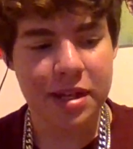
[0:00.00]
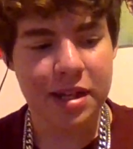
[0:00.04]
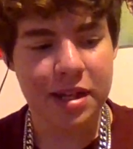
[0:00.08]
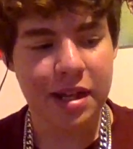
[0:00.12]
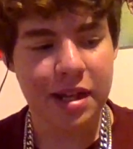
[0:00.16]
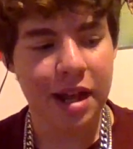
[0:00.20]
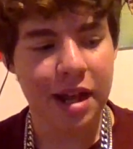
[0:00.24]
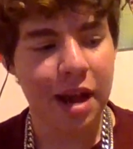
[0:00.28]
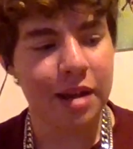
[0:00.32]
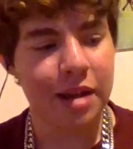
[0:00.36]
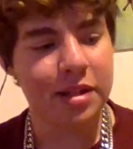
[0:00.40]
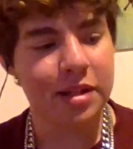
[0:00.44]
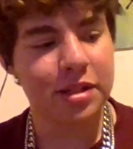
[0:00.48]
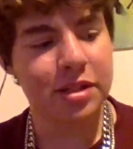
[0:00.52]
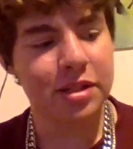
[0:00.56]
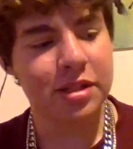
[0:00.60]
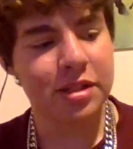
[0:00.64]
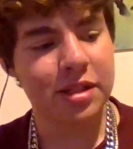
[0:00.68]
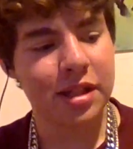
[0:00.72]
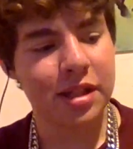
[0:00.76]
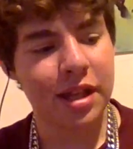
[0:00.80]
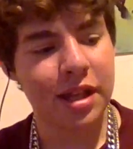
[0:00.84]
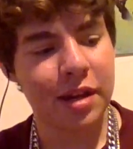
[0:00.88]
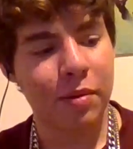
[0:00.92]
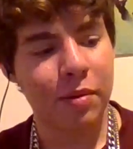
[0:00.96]
And kind of
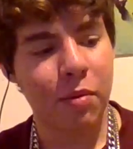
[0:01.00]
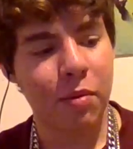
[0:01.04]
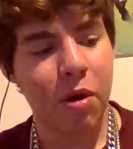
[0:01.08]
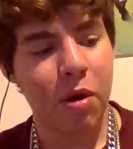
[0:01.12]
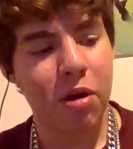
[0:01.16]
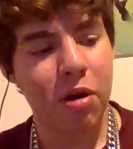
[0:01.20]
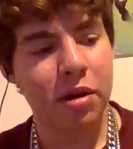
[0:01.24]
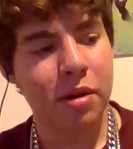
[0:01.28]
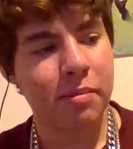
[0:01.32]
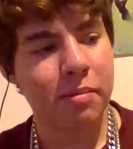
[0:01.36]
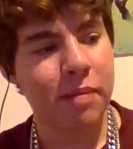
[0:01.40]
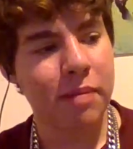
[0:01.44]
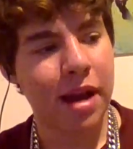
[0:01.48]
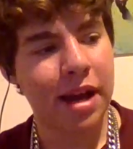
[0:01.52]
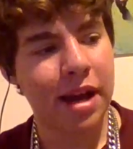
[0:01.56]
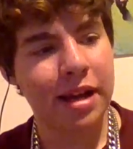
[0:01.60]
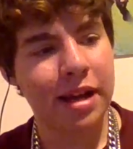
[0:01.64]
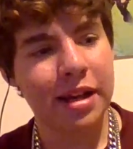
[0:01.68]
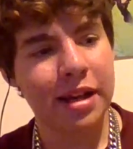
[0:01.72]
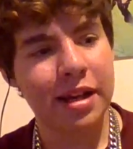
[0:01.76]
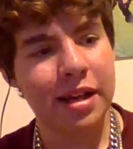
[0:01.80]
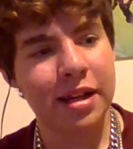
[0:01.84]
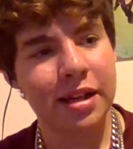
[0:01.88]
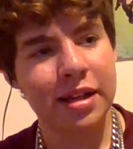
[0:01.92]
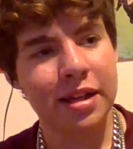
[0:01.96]
just like walking
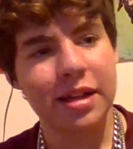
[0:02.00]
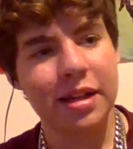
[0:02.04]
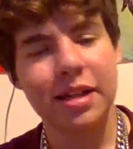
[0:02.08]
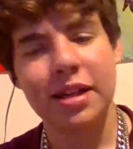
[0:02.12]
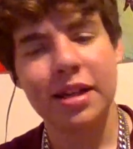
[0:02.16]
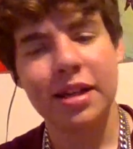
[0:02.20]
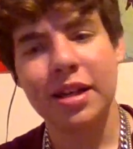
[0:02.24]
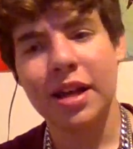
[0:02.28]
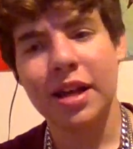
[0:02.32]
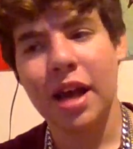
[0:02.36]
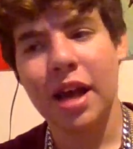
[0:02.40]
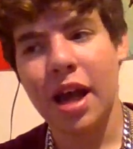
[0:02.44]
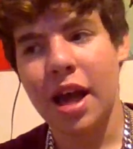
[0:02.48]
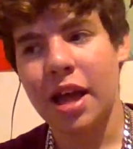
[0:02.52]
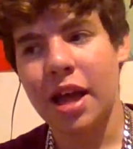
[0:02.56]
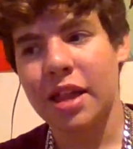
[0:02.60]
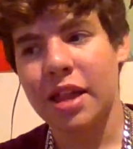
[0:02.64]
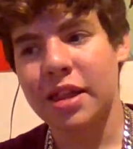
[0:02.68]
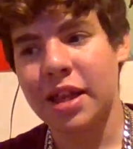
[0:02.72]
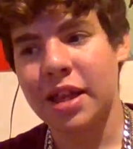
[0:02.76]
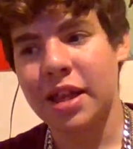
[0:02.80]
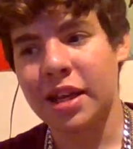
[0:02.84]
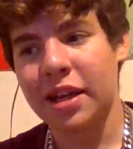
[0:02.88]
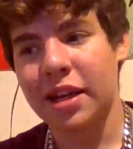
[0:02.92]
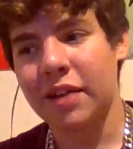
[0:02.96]
back,
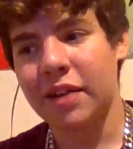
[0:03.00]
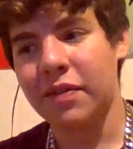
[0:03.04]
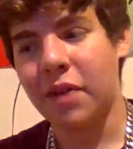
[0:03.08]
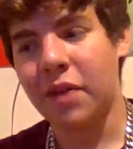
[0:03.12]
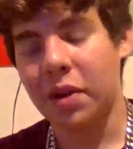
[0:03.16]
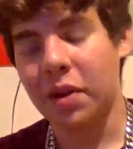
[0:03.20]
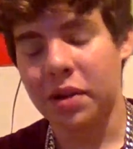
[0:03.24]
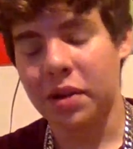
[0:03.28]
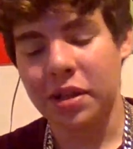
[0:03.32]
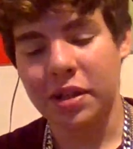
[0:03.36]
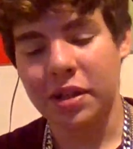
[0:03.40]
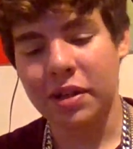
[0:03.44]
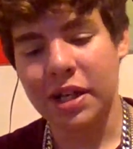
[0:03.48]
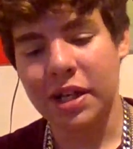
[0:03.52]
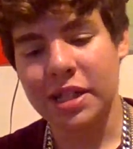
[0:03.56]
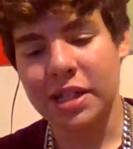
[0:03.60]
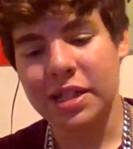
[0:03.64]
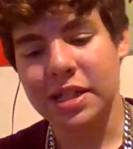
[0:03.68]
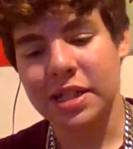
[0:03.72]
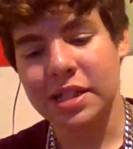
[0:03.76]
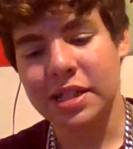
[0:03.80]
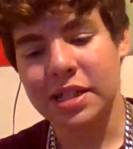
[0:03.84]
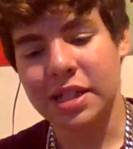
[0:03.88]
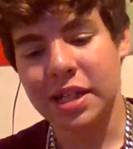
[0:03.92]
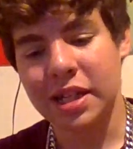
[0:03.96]
thinking of all the
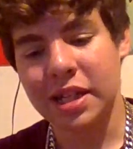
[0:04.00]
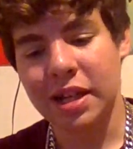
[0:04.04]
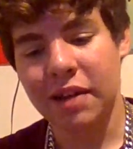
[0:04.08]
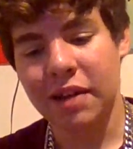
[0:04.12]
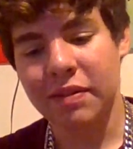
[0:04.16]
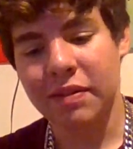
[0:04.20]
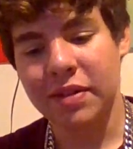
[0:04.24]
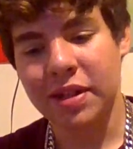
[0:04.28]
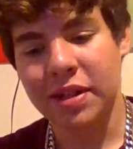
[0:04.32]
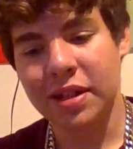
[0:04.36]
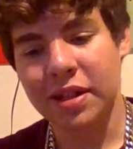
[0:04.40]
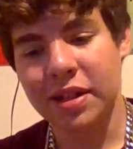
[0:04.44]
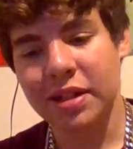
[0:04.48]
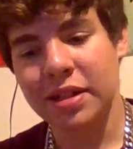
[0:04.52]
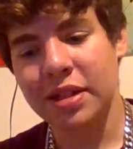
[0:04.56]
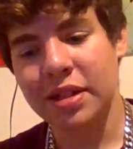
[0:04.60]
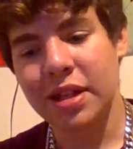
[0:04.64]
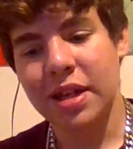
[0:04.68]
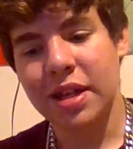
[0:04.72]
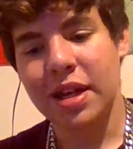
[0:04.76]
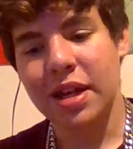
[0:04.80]
crazy shit I've done.